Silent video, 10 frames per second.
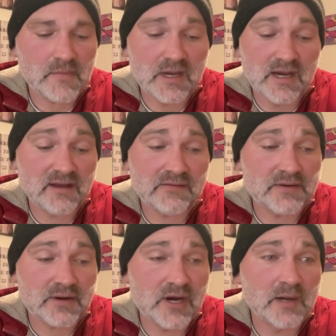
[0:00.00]
I haven't
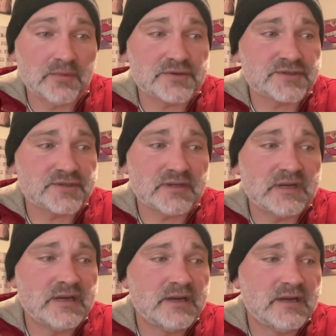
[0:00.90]
accomplished
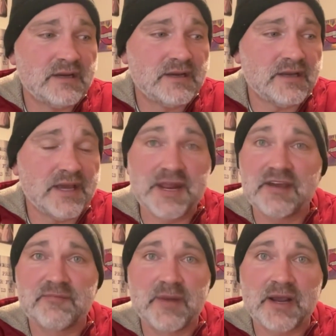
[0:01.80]
any
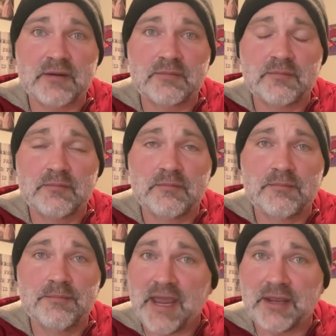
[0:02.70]
of my
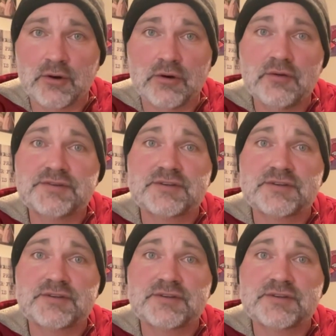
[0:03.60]
main goals.